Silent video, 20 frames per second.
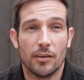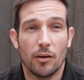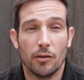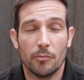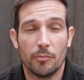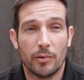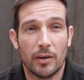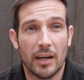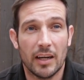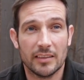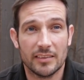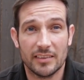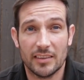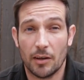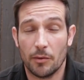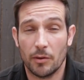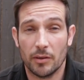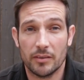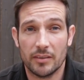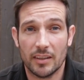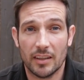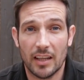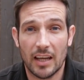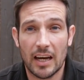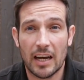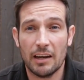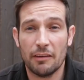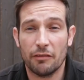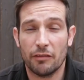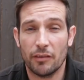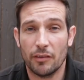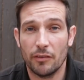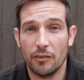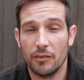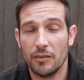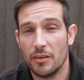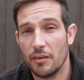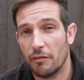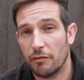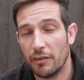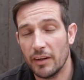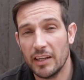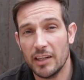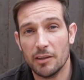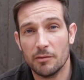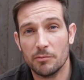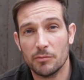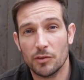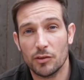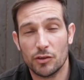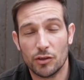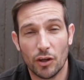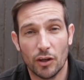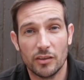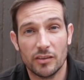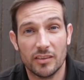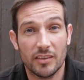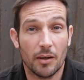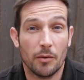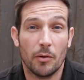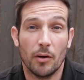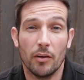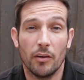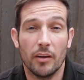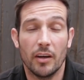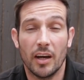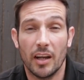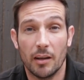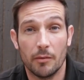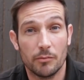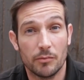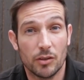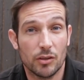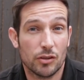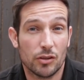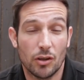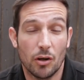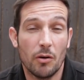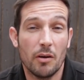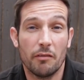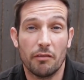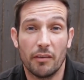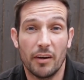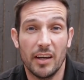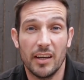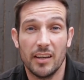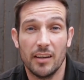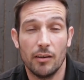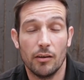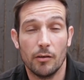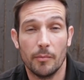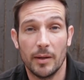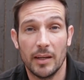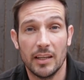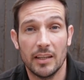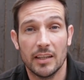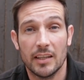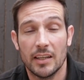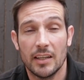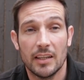on prizes I want in life and the freedoms and choices I want, and I'm just going for it, you know what I mean?